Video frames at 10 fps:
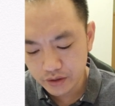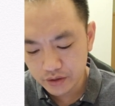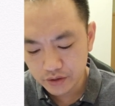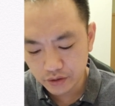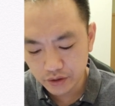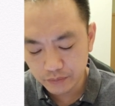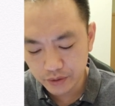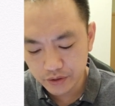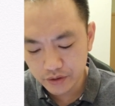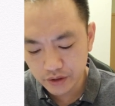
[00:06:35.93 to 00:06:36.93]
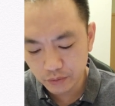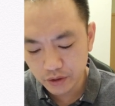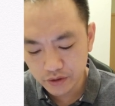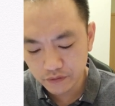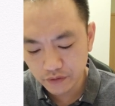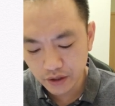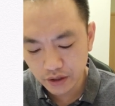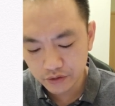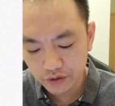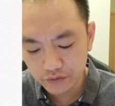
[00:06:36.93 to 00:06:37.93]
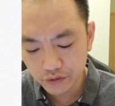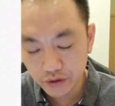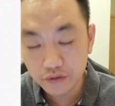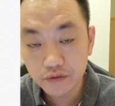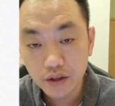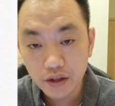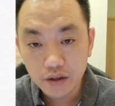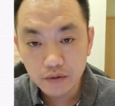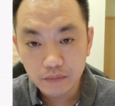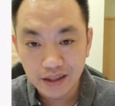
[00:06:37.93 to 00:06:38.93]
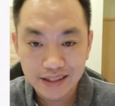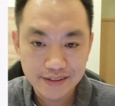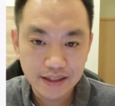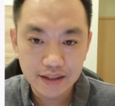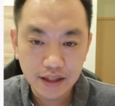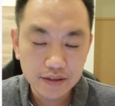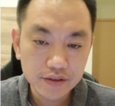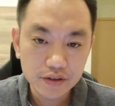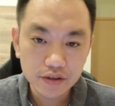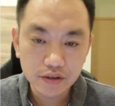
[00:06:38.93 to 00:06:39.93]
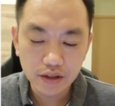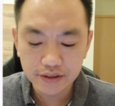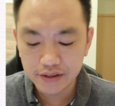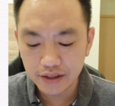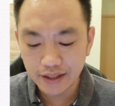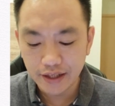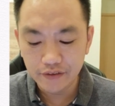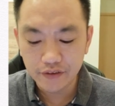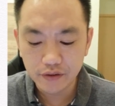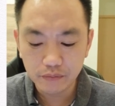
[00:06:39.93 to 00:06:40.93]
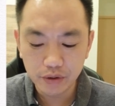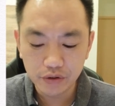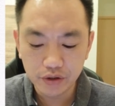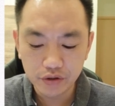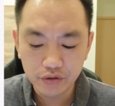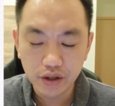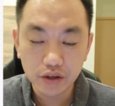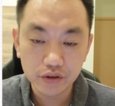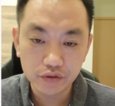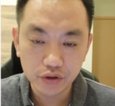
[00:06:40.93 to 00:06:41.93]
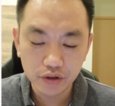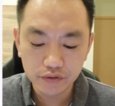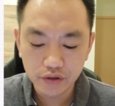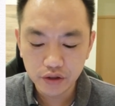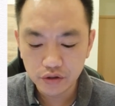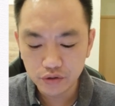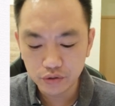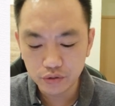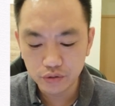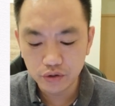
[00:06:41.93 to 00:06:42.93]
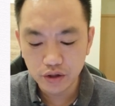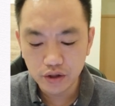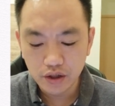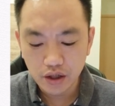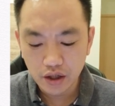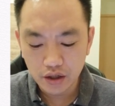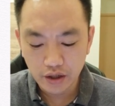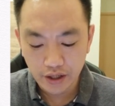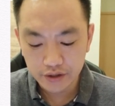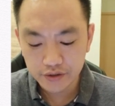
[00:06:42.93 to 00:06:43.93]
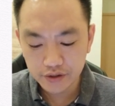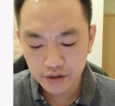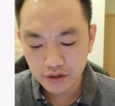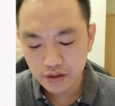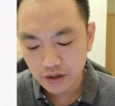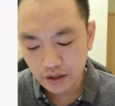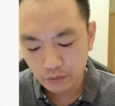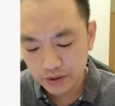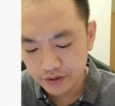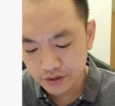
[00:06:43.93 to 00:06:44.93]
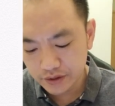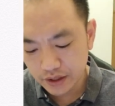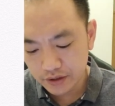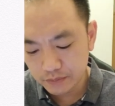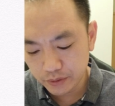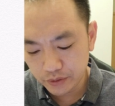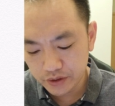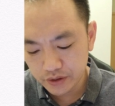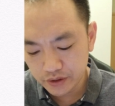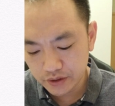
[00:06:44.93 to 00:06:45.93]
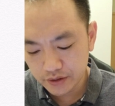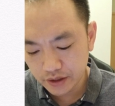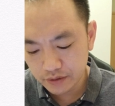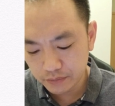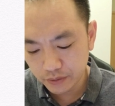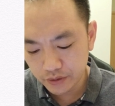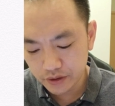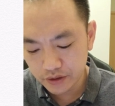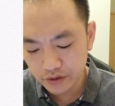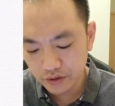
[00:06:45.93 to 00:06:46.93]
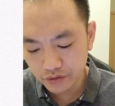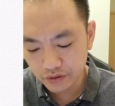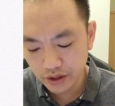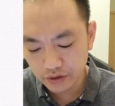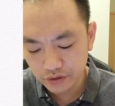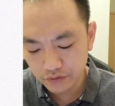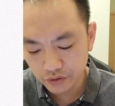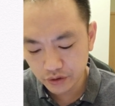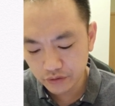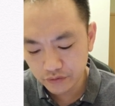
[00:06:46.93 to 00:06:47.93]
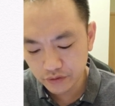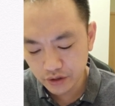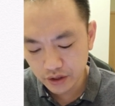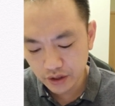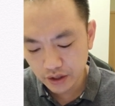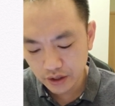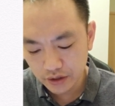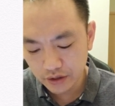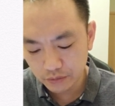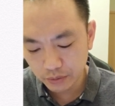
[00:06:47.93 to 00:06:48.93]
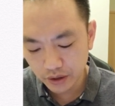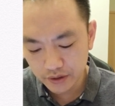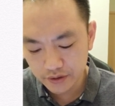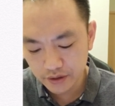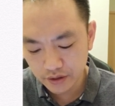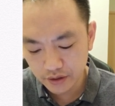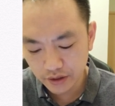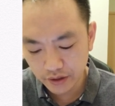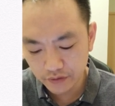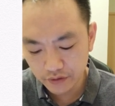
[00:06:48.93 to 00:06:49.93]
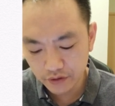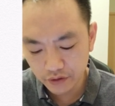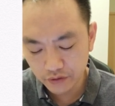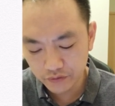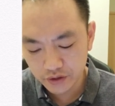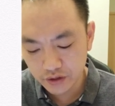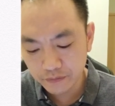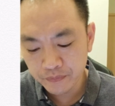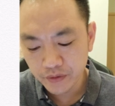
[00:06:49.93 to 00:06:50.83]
So that means it was 5 out of 12. But that's not the answer. That's the length between 3 out of 12 to x. And what's the starting point? The starting point is 3 out of 12, and then you plus the length of the,